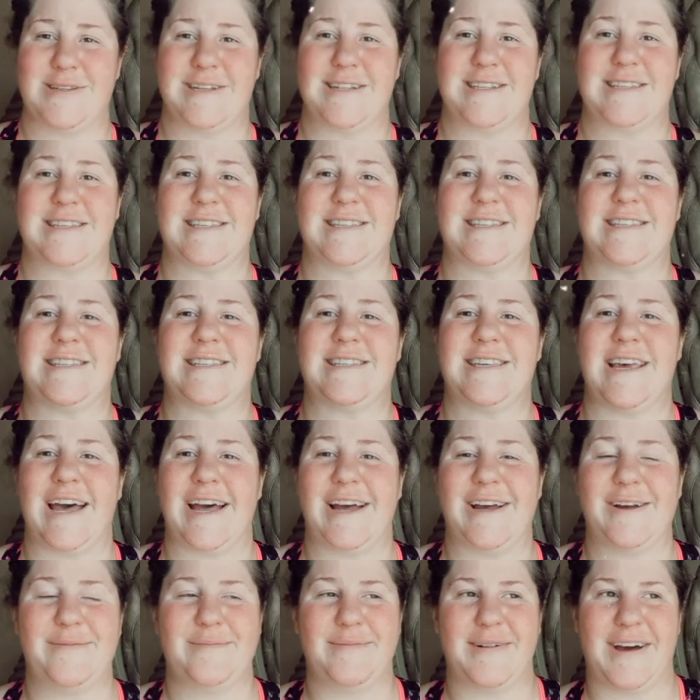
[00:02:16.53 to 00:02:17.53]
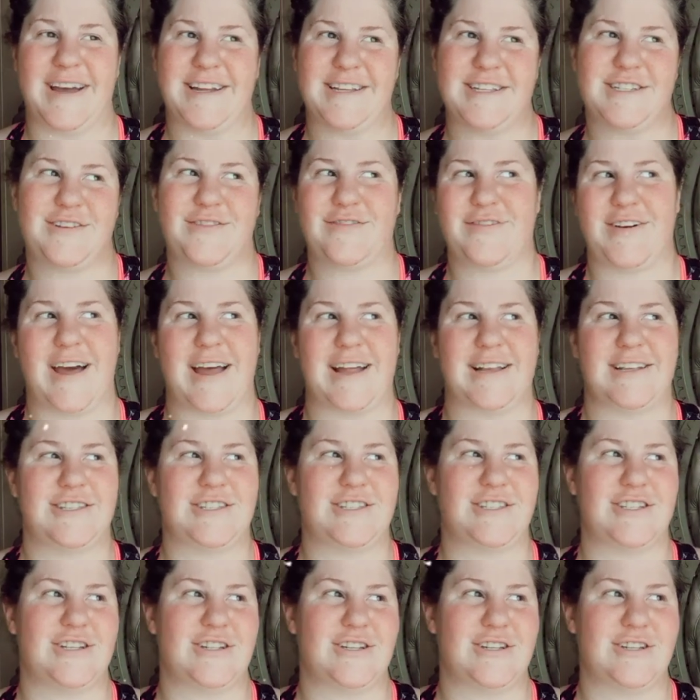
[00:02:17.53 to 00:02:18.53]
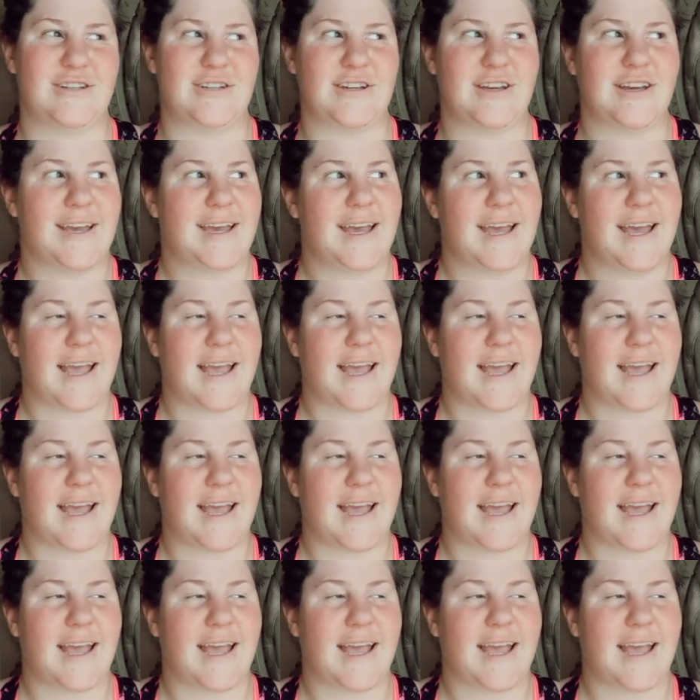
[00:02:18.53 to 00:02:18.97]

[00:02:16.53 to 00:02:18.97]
it's so much fun to